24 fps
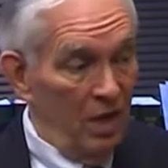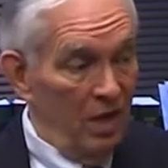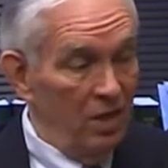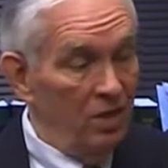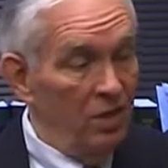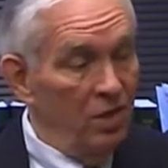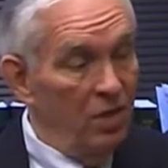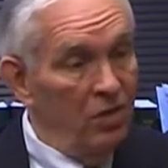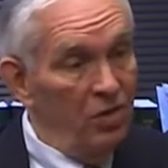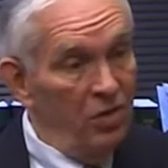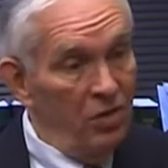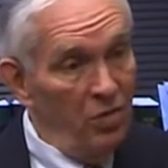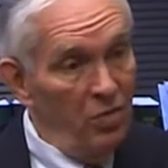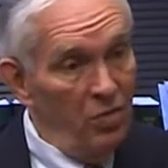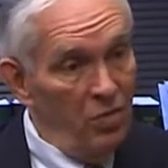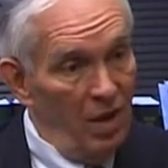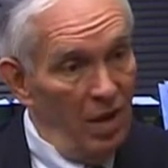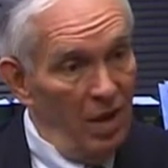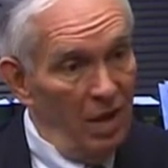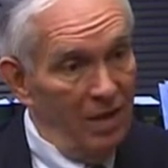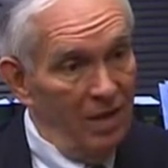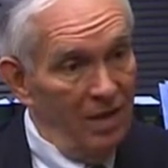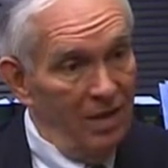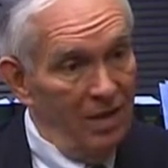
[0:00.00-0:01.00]
and still do
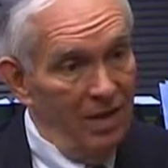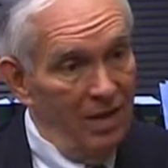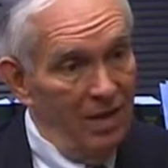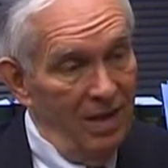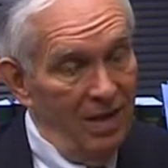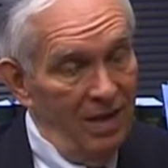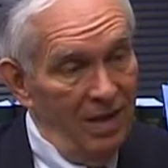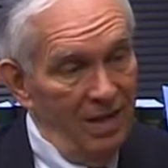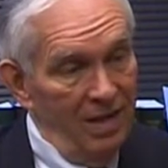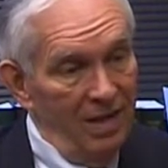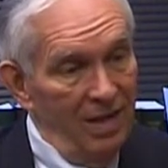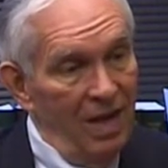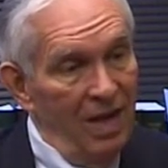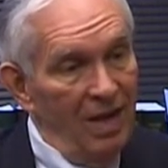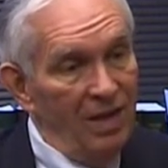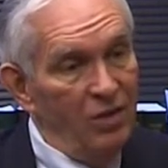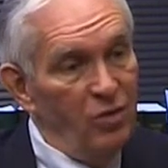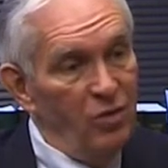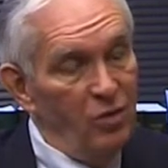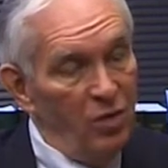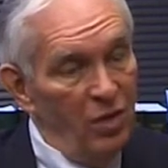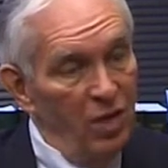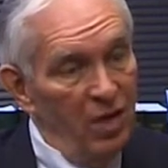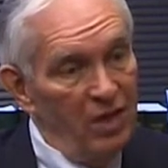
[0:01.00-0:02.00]
that now
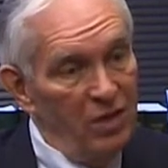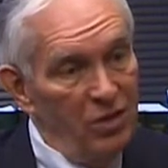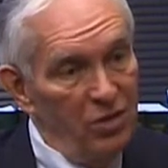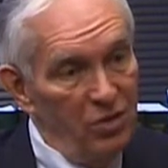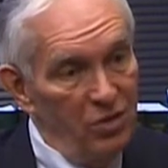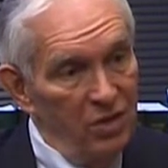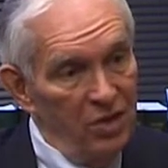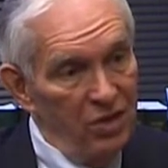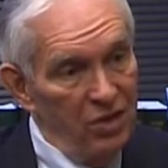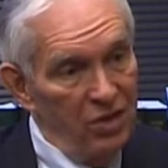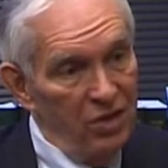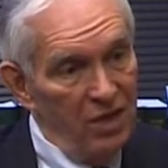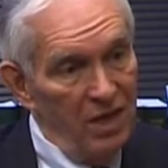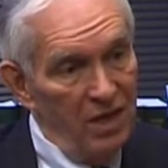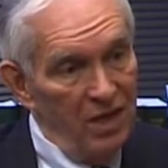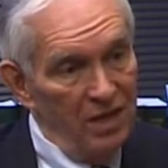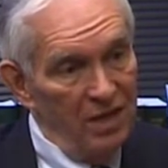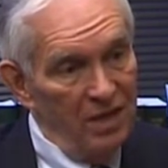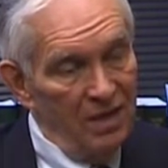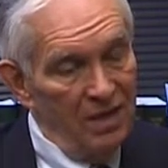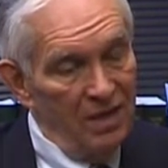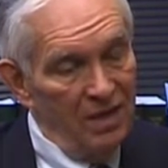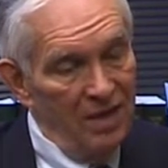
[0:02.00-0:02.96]
to a lesser extent.